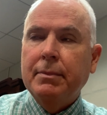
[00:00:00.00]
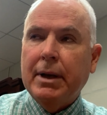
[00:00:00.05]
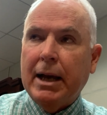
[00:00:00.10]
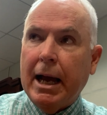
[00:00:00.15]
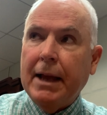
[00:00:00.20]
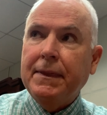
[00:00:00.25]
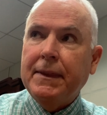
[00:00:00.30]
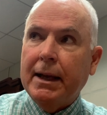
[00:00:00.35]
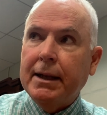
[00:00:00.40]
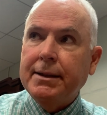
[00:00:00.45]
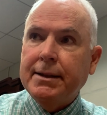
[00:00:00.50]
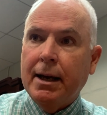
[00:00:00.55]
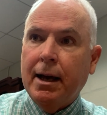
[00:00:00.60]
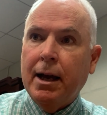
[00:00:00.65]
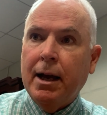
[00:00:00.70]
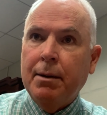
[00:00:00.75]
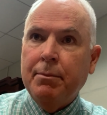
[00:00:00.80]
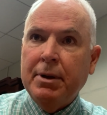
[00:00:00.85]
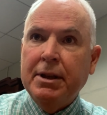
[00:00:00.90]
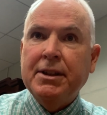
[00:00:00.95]
at that
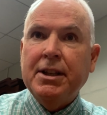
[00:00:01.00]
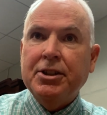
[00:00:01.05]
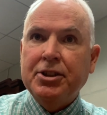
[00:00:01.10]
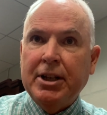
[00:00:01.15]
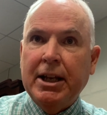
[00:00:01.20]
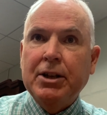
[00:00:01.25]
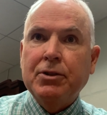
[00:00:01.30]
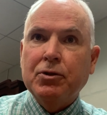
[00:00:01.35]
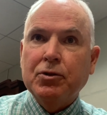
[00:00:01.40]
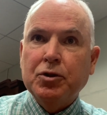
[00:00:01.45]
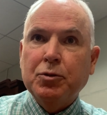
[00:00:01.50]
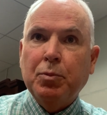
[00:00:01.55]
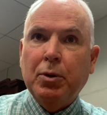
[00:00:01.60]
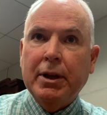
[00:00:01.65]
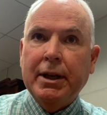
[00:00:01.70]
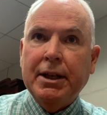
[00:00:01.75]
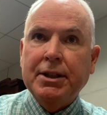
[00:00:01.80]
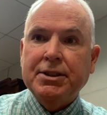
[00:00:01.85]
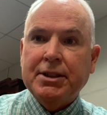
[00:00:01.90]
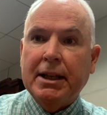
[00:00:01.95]
time, at that dangerous
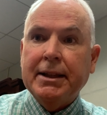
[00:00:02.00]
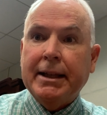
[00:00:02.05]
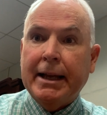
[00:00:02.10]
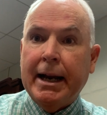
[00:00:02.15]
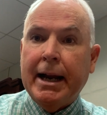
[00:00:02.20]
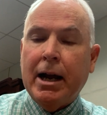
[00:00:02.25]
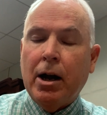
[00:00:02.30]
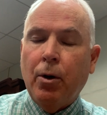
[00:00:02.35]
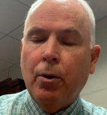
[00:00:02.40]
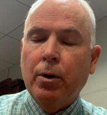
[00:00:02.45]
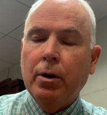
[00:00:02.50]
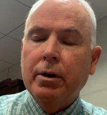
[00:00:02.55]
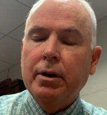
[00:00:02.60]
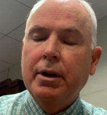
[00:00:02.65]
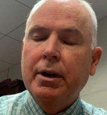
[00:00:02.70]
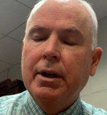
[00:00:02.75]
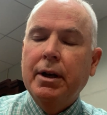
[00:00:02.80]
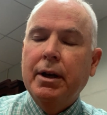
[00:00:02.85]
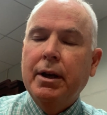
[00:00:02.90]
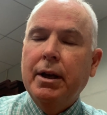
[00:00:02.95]
place, at that hour,
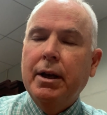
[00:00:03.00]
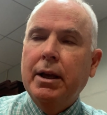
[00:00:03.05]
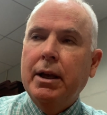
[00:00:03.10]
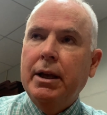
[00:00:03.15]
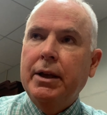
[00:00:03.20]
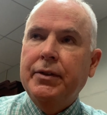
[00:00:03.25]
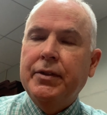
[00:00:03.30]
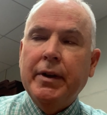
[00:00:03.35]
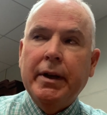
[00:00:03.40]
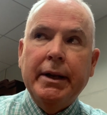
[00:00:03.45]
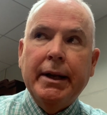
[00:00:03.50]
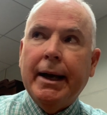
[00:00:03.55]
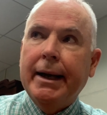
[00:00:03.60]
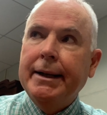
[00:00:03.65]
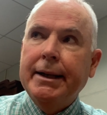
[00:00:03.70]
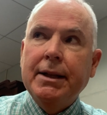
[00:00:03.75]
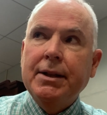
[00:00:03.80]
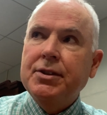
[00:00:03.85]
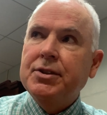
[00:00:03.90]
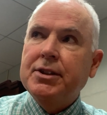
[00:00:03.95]
he said, "I
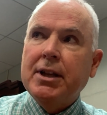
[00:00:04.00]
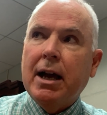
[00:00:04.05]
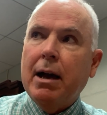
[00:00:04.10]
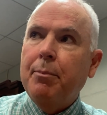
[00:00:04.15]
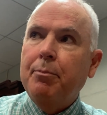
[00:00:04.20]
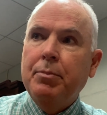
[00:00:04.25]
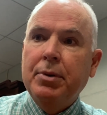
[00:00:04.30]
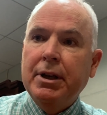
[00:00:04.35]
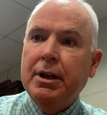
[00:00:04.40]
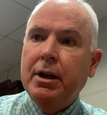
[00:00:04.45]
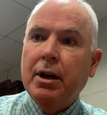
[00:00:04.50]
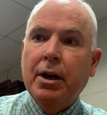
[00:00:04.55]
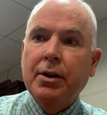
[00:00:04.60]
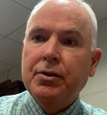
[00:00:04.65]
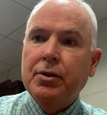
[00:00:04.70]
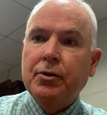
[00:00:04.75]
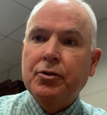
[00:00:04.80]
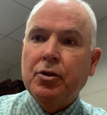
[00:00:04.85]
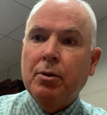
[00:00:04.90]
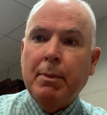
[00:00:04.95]
didn't stop
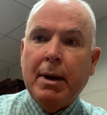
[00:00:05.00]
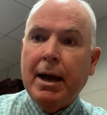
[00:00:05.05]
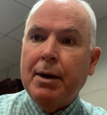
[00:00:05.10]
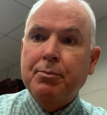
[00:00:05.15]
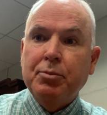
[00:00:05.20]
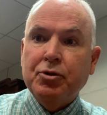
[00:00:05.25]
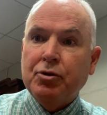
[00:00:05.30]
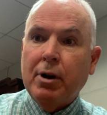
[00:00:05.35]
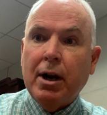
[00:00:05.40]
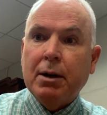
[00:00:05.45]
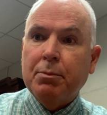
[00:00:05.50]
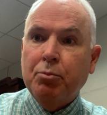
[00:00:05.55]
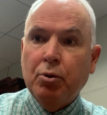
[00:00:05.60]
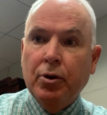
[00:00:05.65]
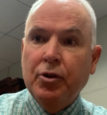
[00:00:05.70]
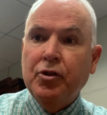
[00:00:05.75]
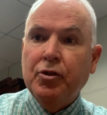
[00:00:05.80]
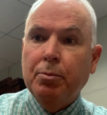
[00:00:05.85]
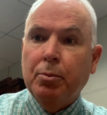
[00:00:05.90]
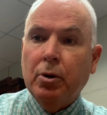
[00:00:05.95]
because of some abstract
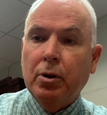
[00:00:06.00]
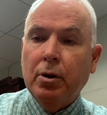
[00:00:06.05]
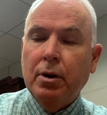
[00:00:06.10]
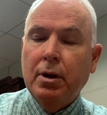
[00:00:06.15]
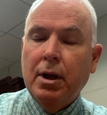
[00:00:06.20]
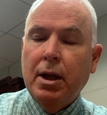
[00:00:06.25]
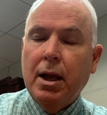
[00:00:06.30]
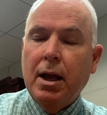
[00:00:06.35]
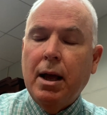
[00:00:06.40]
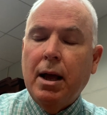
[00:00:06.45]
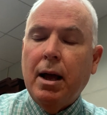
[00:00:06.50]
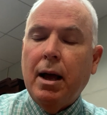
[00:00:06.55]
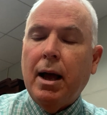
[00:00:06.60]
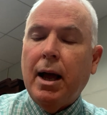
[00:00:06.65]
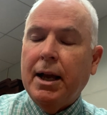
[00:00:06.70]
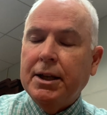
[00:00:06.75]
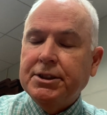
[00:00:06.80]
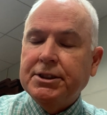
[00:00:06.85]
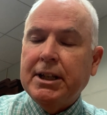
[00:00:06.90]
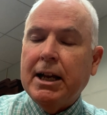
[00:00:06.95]
principle.
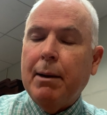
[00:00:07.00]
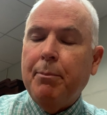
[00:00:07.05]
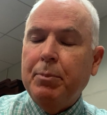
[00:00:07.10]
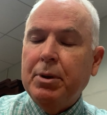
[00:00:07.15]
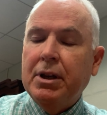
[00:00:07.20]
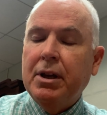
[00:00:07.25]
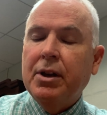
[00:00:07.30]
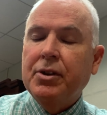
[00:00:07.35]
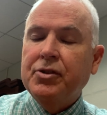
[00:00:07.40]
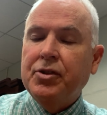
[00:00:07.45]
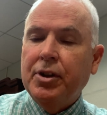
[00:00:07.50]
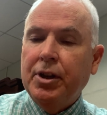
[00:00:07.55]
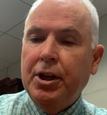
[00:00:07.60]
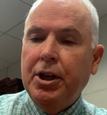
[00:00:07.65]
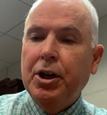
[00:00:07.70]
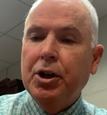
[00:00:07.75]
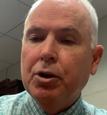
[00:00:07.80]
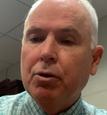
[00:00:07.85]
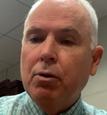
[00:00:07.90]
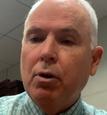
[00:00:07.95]
I stopped because the
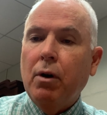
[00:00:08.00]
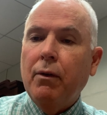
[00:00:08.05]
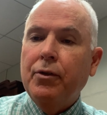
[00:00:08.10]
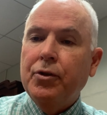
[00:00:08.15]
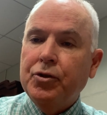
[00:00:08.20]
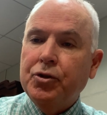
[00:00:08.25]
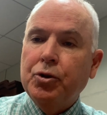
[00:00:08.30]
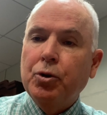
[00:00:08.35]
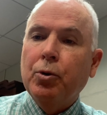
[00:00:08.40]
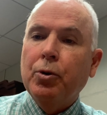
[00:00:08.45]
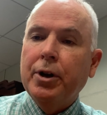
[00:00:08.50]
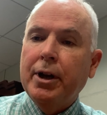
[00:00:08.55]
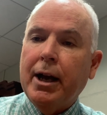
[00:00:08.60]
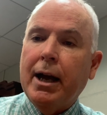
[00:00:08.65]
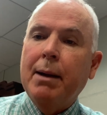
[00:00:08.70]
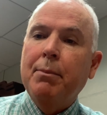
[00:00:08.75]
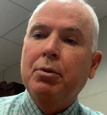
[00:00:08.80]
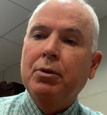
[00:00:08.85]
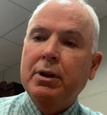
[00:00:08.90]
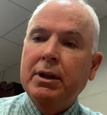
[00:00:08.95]
hero of the story
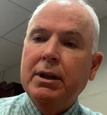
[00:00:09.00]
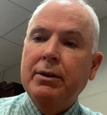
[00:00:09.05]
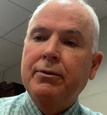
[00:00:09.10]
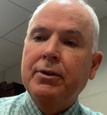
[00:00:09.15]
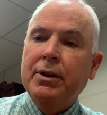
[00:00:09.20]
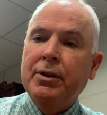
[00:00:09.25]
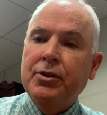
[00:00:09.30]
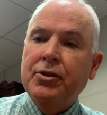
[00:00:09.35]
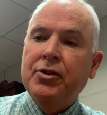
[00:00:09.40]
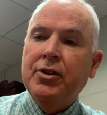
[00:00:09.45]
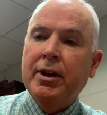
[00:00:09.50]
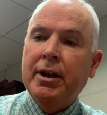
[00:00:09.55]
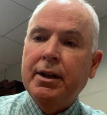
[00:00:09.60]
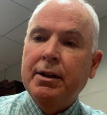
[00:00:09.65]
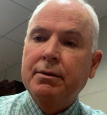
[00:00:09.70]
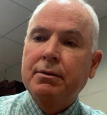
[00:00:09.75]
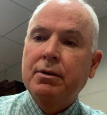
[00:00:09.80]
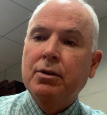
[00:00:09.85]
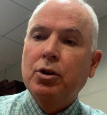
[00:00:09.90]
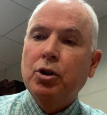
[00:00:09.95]
I believe in
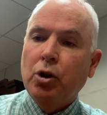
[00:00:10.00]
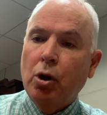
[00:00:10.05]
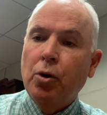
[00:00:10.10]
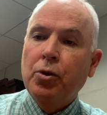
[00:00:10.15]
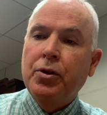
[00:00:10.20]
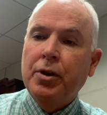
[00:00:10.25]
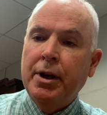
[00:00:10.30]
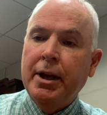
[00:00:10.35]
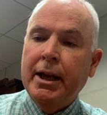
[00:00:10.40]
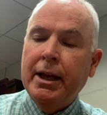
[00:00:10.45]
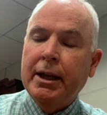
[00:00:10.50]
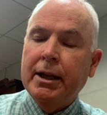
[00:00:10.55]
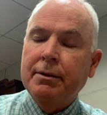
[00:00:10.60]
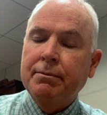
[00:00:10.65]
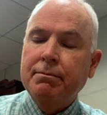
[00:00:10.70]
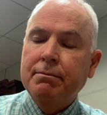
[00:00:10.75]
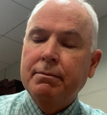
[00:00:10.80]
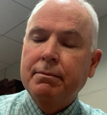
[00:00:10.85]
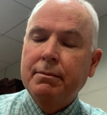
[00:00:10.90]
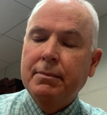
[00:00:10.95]
said, 'Clothe the naked.'
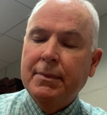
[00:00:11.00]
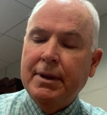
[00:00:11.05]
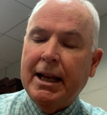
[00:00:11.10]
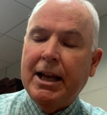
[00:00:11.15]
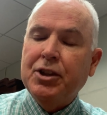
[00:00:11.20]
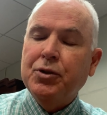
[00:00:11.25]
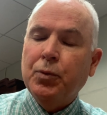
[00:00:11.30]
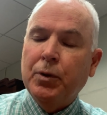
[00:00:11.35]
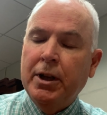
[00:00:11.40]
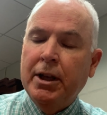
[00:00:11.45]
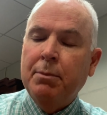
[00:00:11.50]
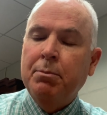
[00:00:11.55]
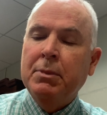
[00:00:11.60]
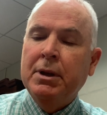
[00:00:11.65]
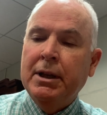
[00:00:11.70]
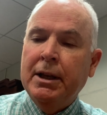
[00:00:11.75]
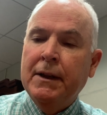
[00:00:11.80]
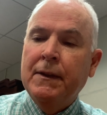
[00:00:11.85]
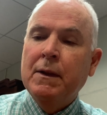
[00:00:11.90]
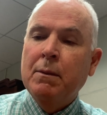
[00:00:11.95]
That's what hit
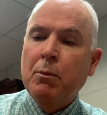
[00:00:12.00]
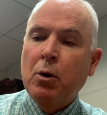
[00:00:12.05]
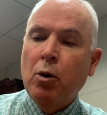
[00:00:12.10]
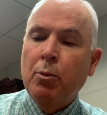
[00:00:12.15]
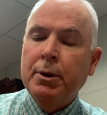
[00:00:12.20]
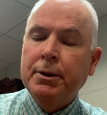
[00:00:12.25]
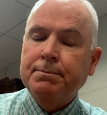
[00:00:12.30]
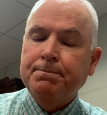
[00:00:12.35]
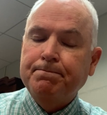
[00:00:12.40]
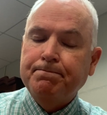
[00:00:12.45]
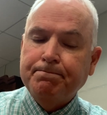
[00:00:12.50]
me in the moment."